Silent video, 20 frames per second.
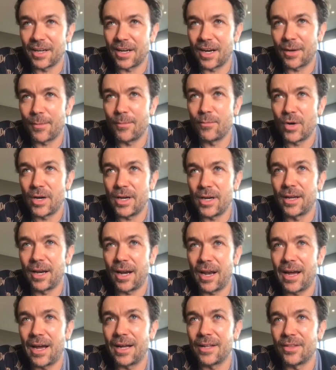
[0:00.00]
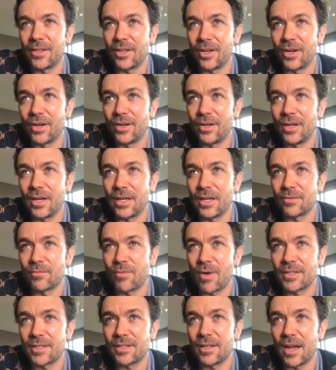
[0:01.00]
Like I'm really glad that it's
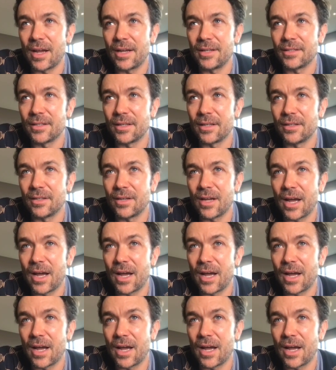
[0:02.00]
resonated